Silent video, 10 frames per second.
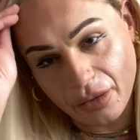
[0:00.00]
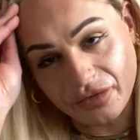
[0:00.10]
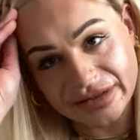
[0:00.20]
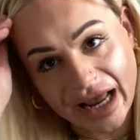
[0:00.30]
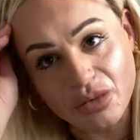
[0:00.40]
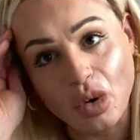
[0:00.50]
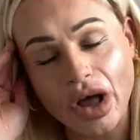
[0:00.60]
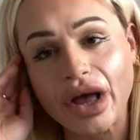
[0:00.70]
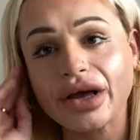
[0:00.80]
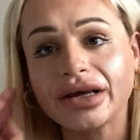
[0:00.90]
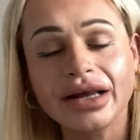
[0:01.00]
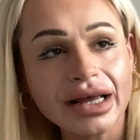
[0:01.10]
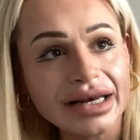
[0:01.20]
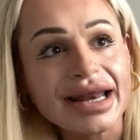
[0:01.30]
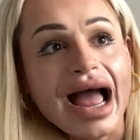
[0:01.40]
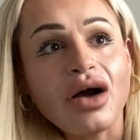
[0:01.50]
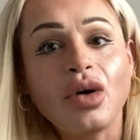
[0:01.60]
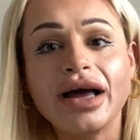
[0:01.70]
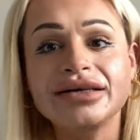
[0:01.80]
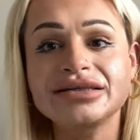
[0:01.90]
Obviously, I work now
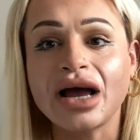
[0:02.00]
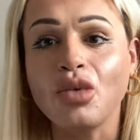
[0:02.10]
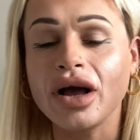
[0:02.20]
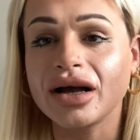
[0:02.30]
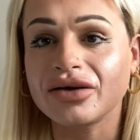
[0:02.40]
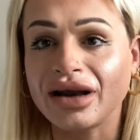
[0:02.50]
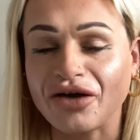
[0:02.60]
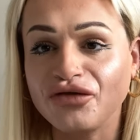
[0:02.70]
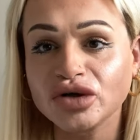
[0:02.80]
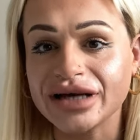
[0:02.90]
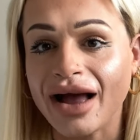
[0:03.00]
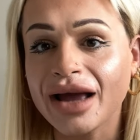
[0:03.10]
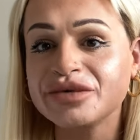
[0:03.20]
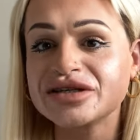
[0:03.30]
and I work like full time.